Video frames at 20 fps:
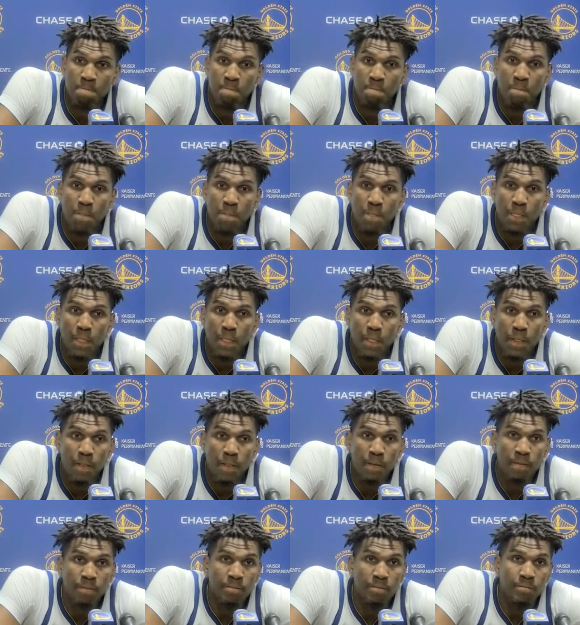
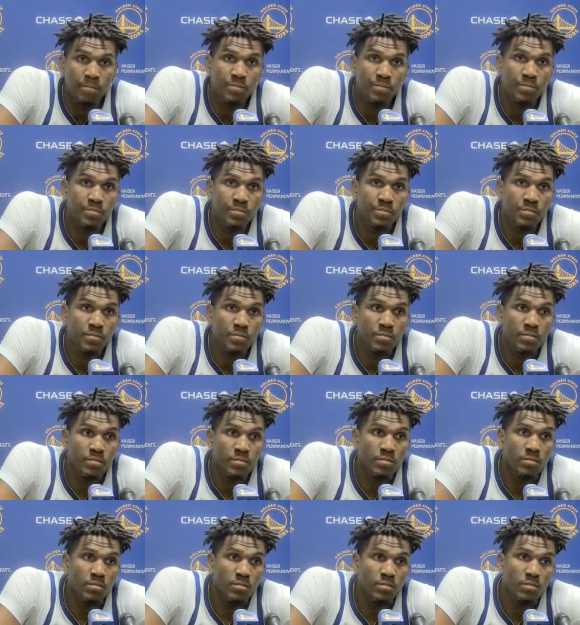
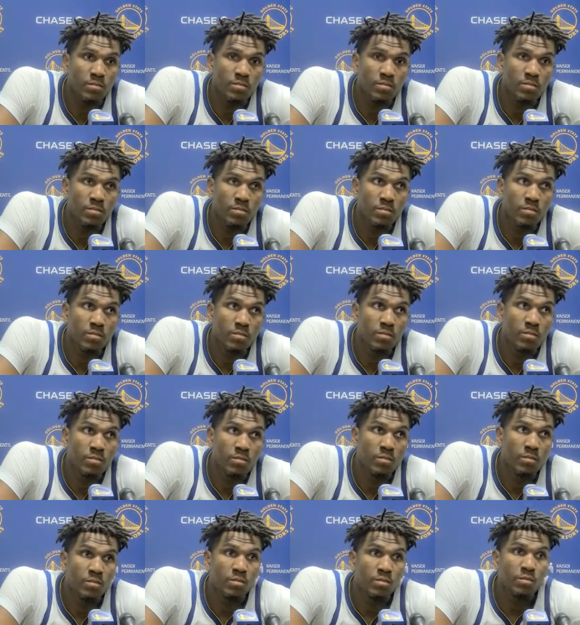
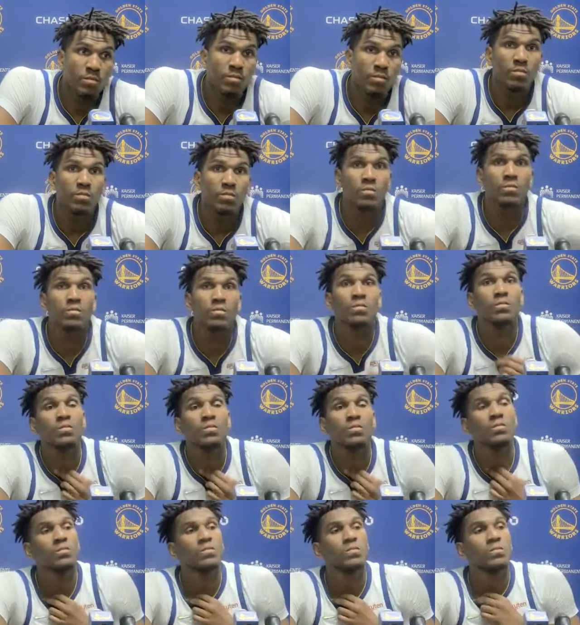
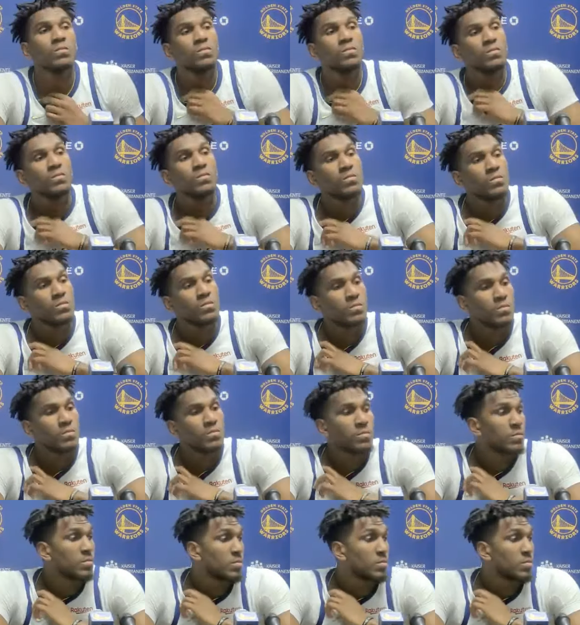No one is speaking in this clip.